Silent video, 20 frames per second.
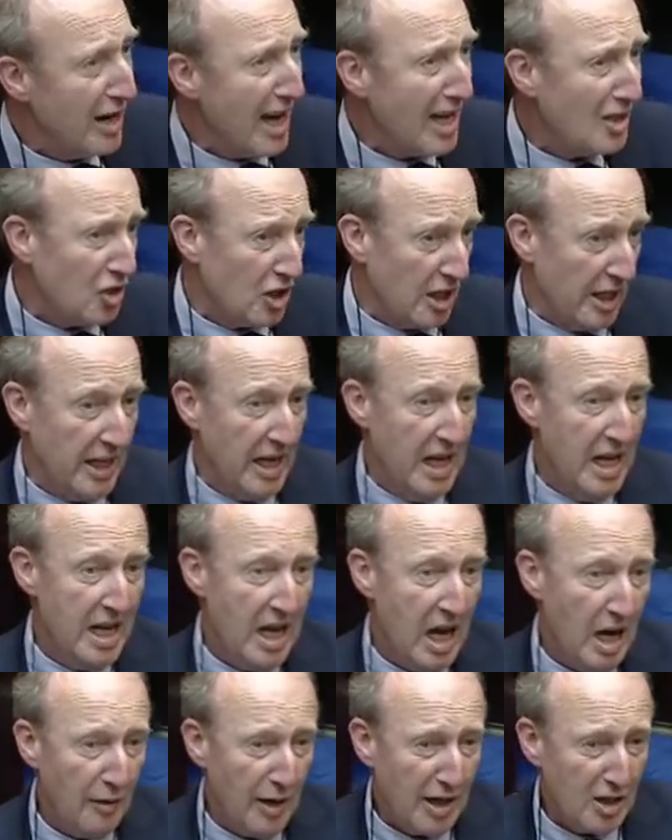are actually,
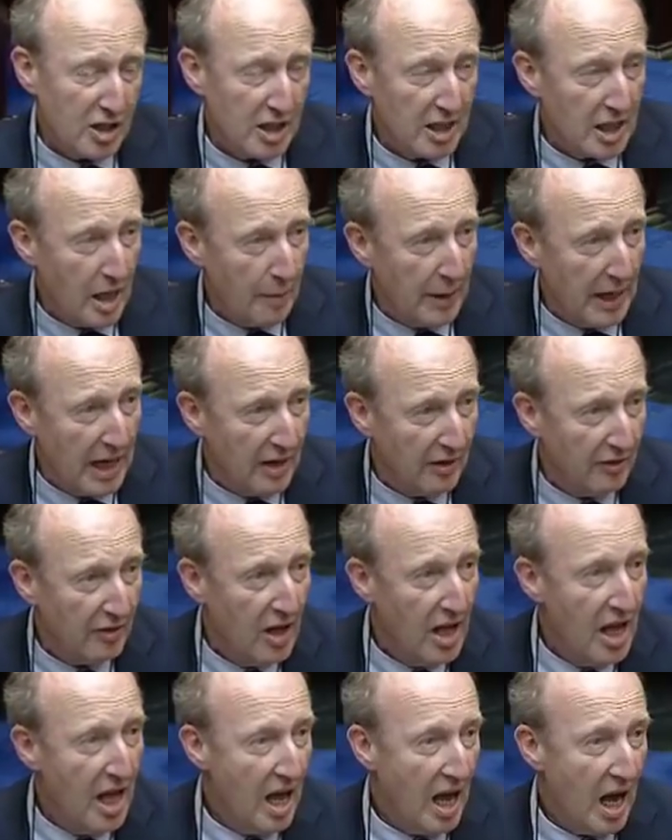are actually coming out of,
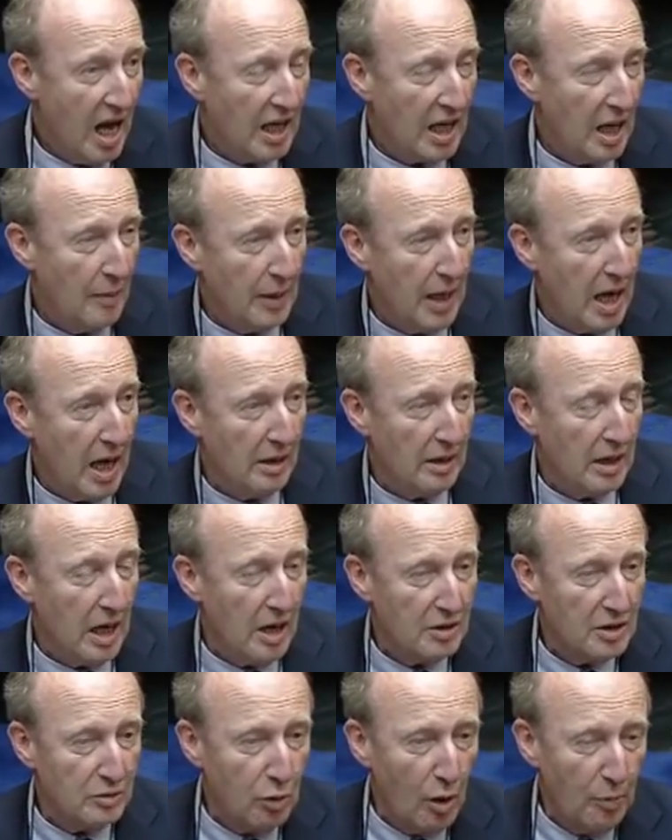are, coming, are,
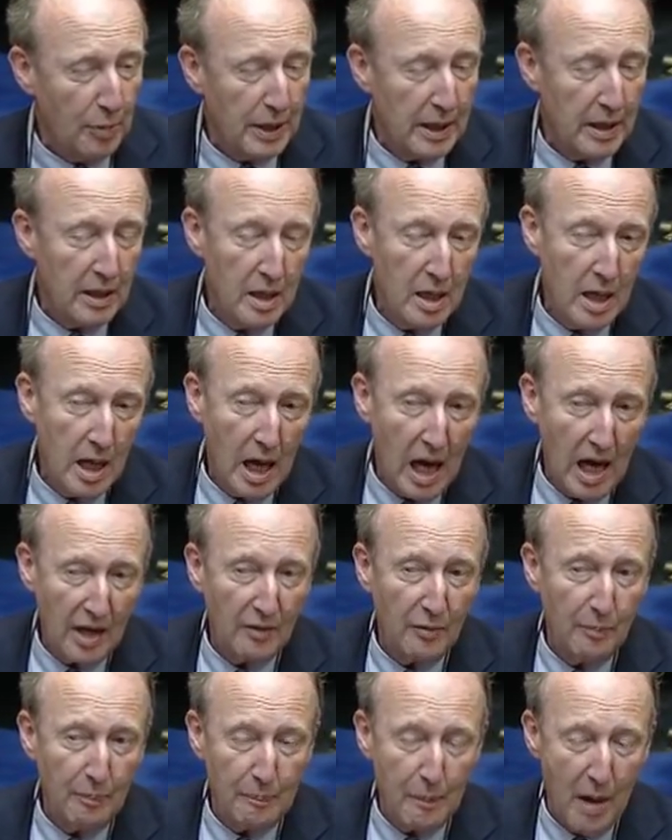are swapping
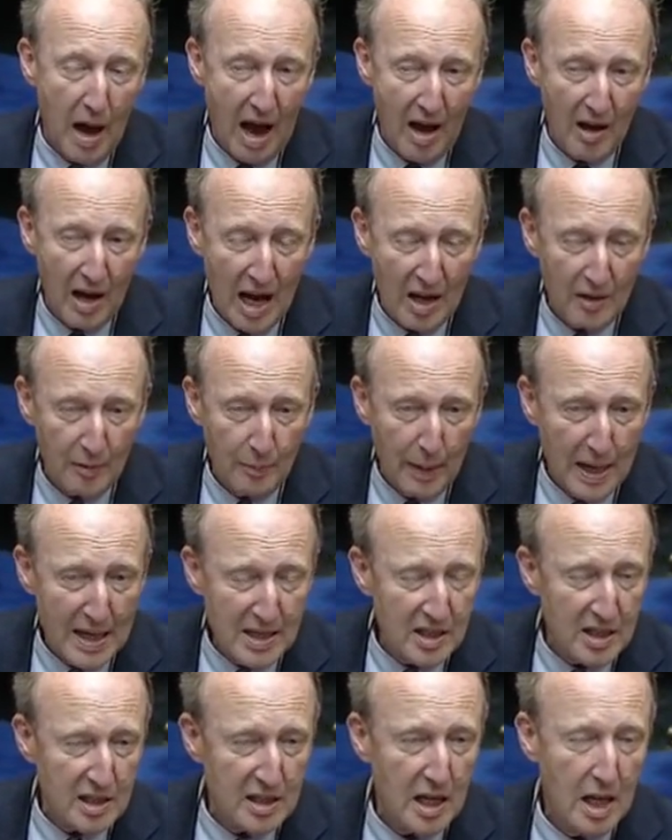out of, out of
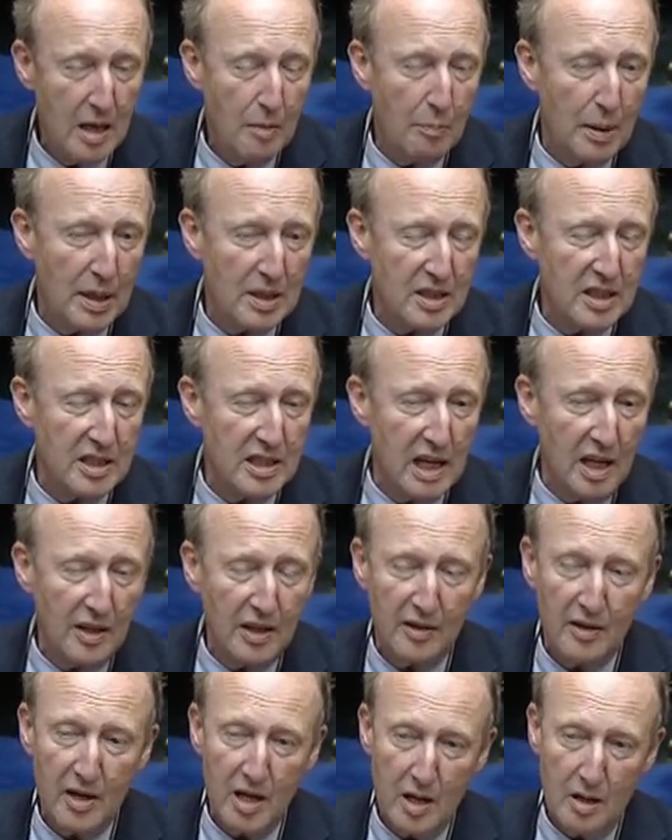buses, buses and
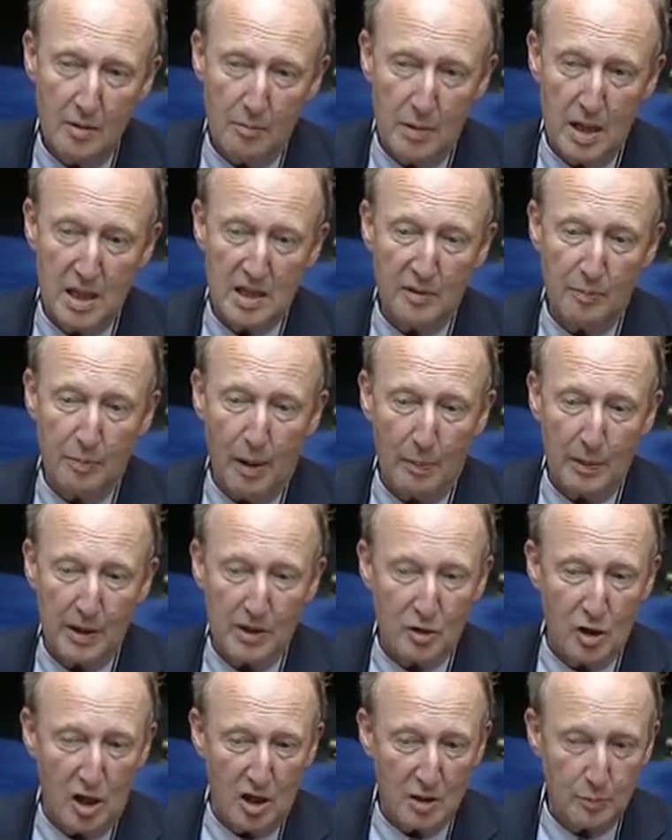other means of
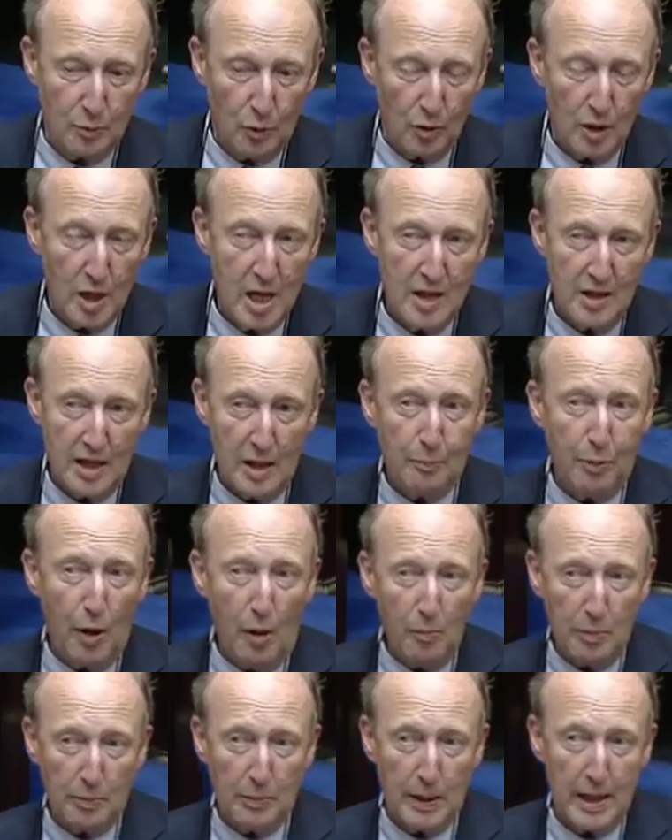public transport. They're
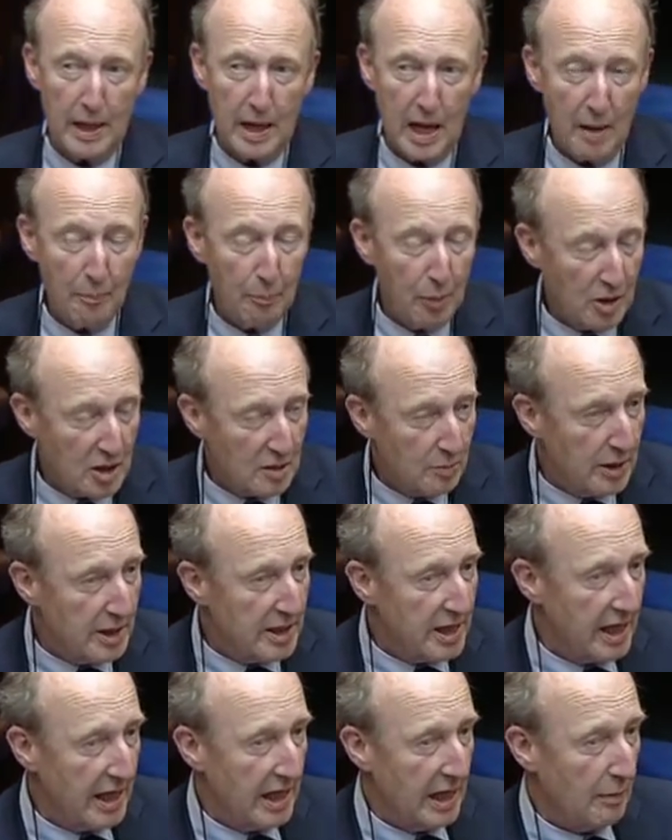probably and possibly
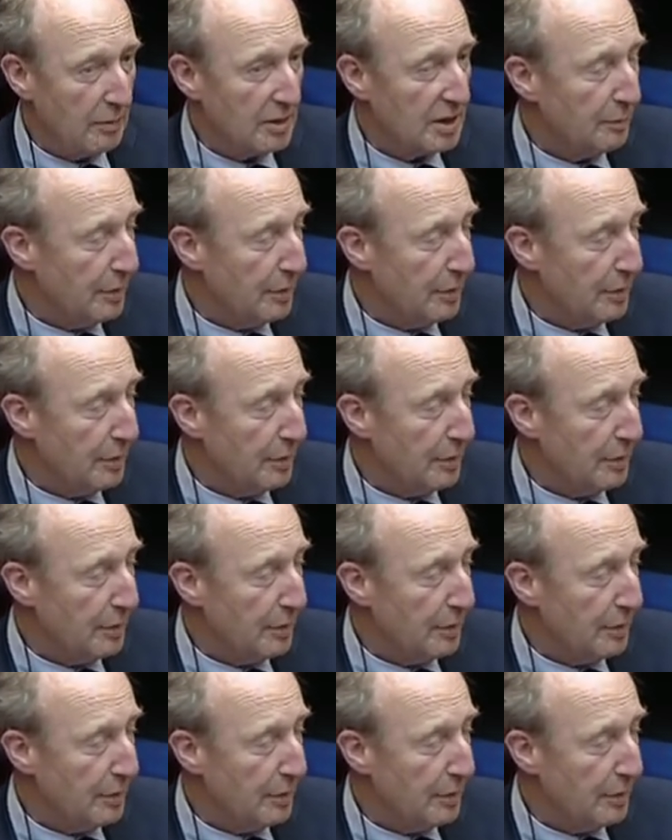taking up